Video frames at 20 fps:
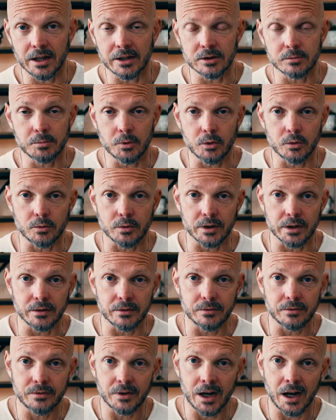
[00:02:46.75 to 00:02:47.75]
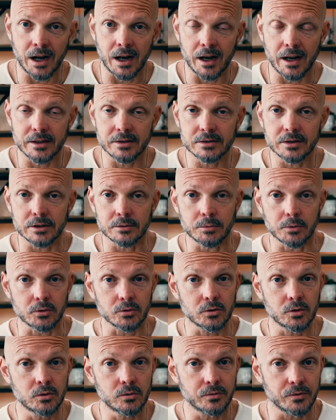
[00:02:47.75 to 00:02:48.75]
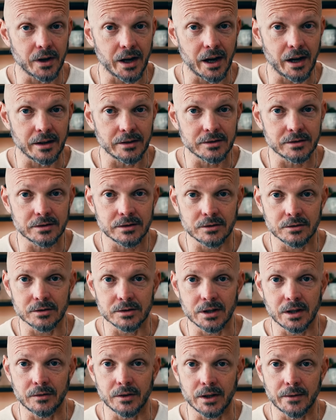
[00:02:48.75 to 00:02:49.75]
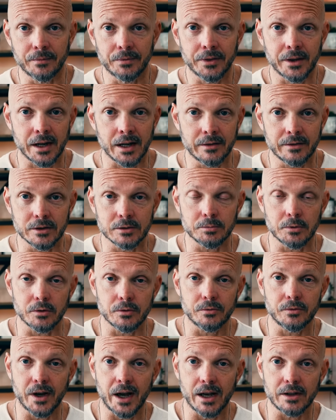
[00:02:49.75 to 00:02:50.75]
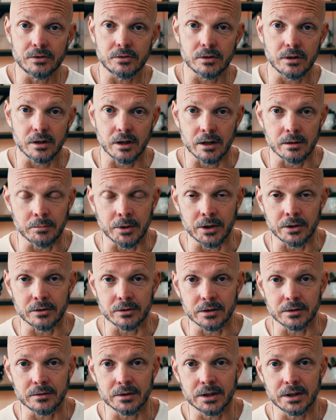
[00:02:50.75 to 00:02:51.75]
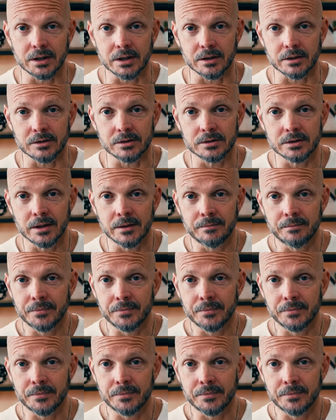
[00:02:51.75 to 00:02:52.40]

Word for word: I spoke really fast. I spoke too fast. You'll see even, that I even spoke faster in a lot of my early videos.